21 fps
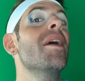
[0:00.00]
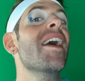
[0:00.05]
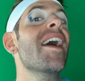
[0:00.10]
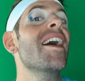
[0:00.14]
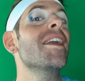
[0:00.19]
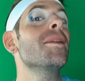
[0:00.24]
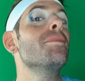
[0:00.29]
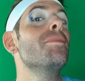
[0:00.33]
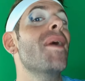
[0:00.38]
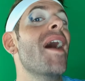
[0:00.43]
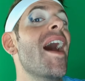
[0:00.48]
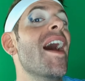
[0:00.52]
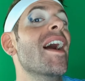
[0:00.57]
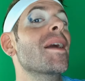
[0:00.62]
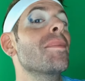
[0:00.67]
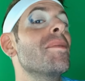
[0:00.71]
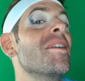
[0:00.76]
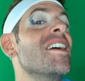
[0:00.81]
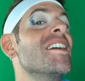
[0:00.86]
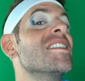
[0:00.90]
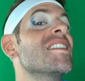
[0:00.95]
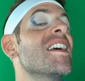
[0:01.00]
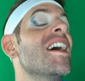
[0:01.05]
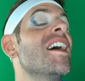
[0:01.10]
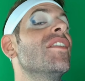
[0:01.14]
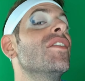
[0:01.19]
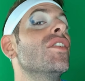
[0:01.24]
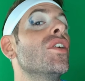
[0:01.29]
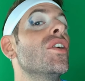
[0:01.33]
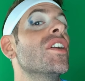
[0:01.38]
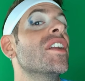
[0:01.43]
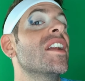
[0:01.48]
my head back because I
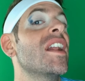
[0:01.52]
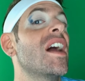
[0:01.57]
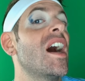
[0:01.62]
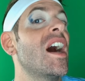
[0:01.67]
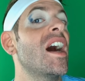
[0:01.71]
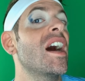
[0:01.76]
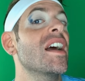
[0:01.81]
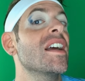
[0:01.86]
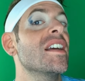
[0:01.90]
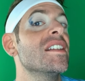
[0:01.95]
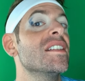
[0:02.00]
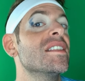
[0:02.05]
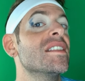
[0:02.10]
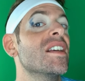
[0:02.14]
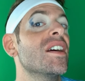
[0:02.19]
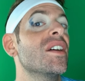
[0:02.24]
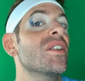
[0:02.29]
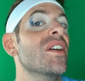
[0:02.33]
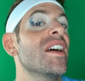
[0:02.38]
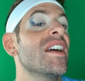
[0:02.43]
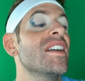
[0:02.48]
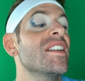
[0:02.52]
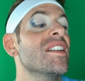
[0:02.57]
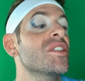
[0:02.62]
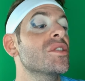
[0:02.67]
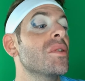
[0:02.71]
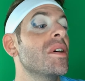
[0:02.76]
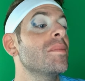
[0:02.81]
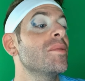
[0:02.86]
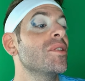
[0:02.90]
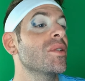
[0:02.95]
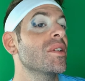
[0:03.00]
have hooded eyes, okay? That's
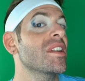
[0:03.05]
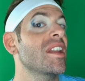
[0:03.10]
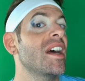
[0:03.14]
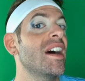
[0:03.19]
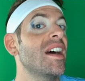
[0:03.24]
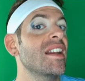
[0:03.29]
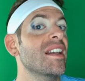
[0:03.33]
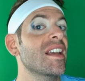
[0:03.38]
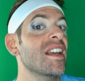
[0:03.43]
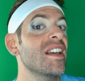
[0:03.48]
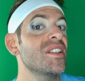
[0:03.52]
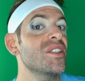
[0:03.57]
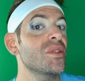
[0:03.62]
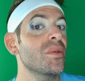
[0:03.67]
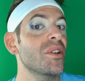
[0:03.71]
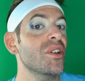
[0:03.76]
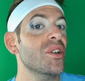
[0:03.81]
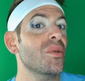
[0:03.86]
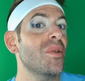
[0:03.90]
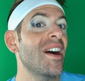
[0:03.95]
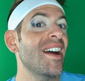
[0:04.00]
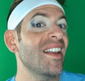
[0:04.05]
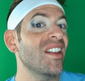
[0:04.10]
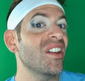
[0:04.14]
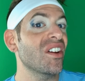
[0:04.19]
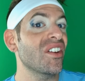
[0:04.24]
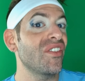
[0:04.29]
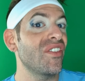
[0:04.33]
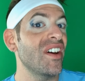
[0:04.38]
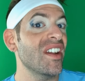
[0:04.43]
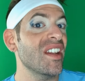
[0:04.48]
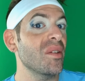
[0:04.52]
why I'm doing that, in case you wonder why I look
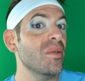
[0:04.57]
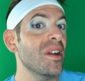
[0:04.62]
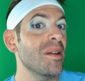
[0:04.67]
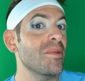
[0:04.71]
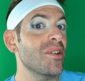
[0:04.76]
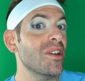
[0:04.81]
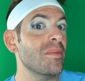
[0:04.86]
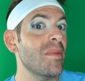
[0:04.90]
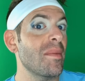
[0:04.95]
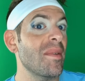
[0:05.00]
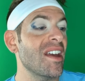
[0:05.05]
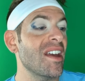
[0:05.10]
funny when I'm doing my